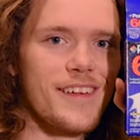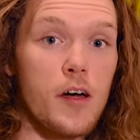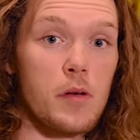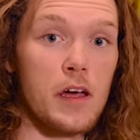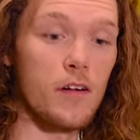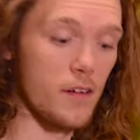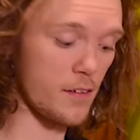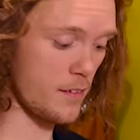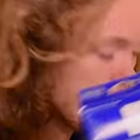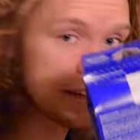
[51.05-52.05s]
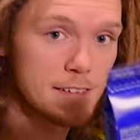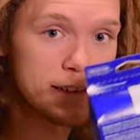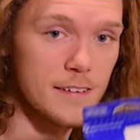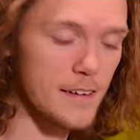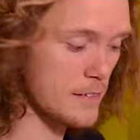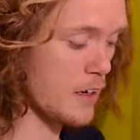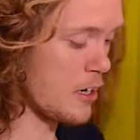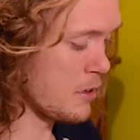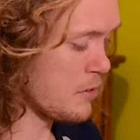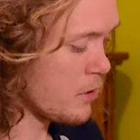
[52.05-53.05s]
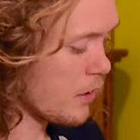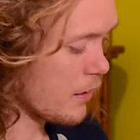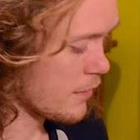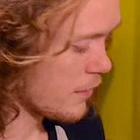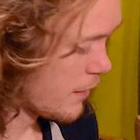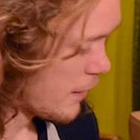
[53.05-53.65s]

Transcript: Thumbnail. This has got me beyond